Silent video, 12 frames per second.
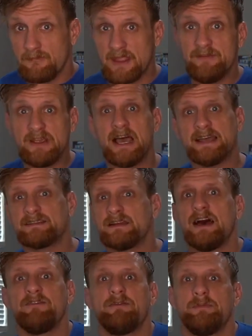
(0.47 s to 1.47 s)
If you guys are
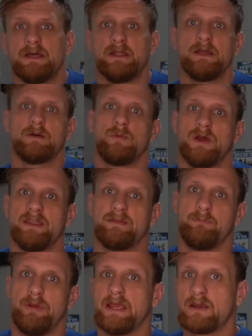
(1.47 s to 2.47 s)
not familiar
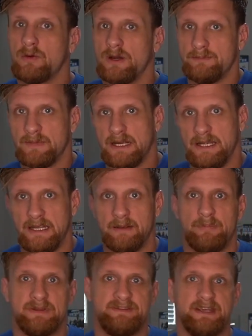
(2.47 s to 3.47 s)
with Bitcoin mining
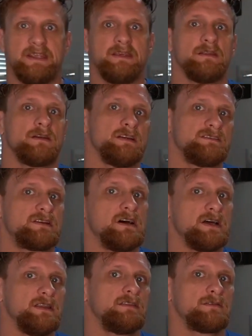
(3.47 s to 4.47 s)
in particular, it's
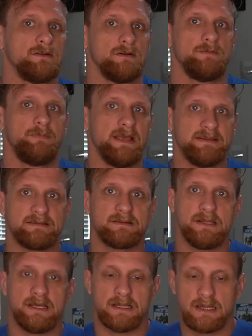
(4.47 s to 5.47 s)
gone through
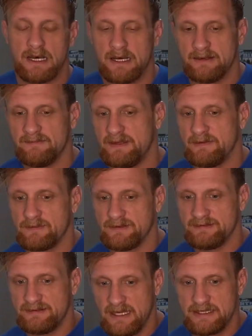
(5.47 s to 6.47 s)
basically a lot of
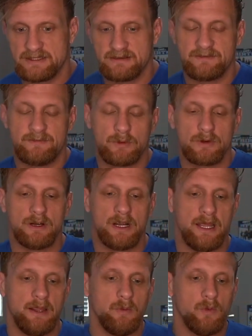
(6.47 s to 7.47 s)
different stages. For
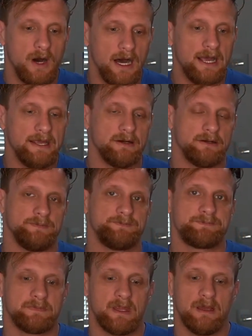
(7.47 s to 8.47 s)
a while,
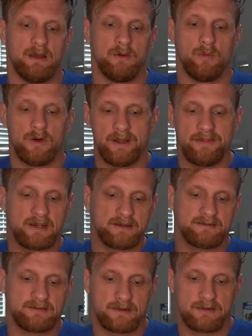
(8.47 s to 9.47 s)
one of the
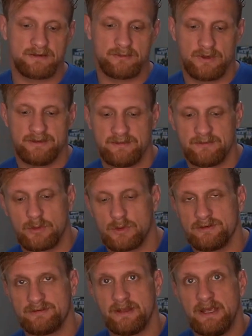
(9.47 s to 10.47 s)
concerns was, of
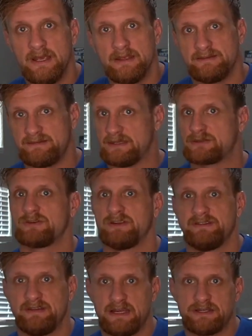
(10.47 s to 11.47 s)
course,
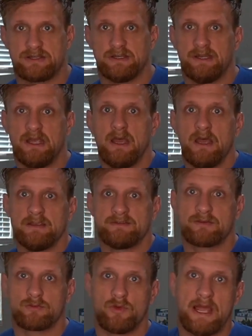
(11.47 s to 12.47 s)
centralization
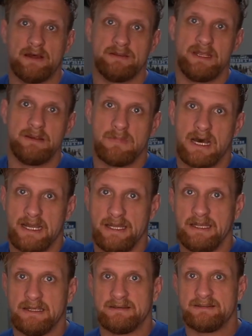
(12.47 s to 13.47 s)
surrounding
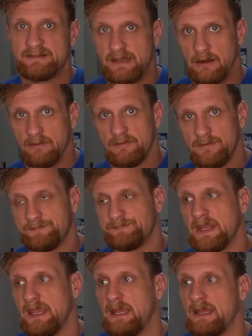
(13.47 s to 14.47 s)
mining itself.
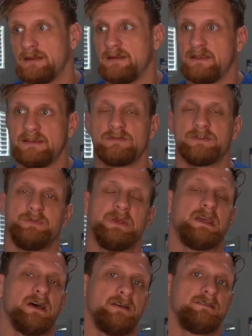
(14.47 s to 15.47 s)
And this was
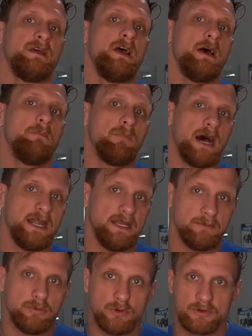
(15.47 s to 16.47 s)
because
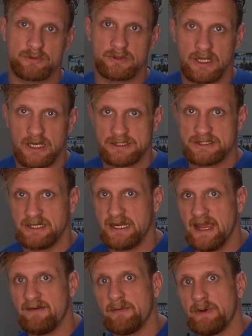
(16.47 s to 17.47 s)
mining pools were
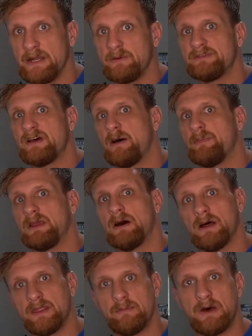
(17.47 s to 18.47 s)
launching, everybody was hopping
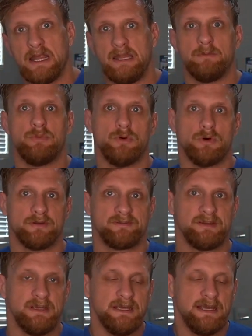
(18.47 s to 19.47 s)
on the mining
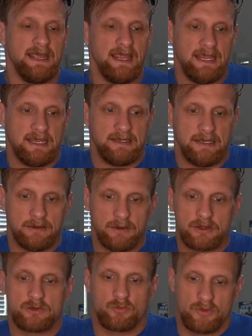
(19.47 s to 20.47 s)
pools, and it
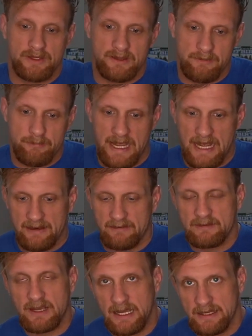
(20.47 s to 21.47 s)
looked really
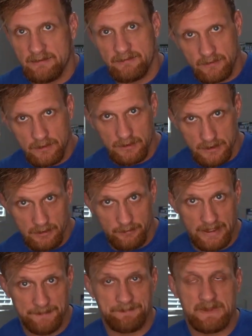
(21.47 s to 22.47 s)
bad kind of for a little
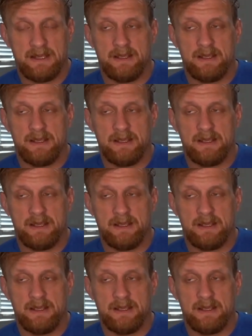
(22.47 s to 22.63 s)
bit.